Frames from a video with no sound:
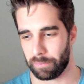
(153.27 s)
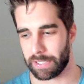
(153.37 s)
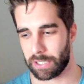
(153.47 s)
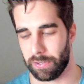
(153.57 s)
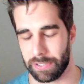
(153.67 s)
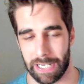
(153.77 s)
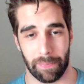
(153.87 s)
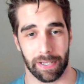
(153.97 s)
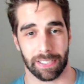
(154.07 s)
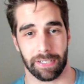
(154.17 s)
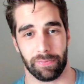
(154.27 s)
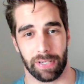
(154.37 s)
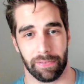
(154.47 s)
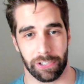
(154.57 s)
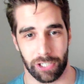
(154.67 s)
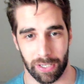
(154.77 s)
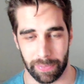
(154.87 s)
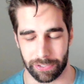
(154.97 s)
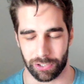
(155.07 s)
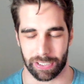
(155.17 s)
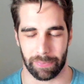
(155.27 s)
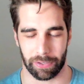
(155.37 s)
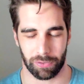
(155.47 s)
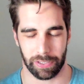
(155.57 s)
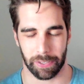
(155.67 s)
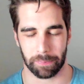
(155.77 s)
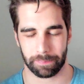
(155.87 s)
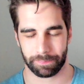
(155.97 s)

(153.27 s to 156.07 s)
Let's go ahead and tap in and see if we have any channel messages coming through, Leo.